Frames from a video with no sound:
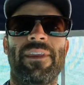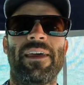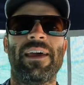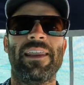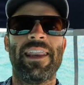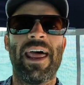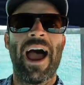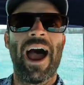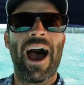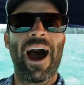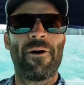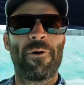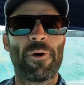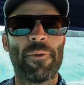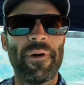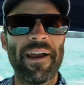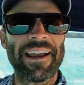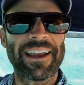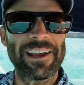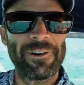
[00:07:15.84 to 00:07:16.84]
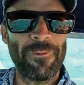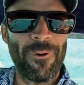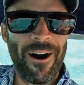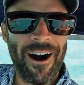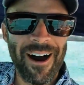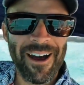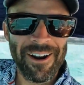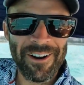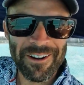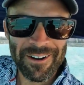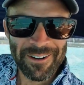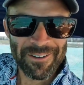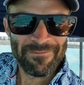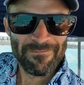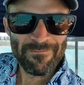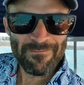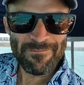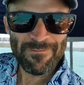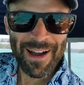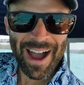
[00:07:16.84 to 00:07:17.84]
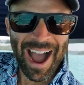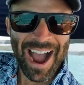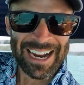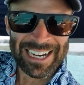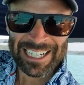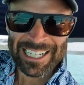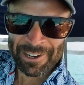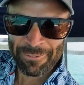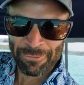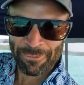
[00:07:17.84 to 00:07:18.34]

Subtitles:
And now we're making water. Back to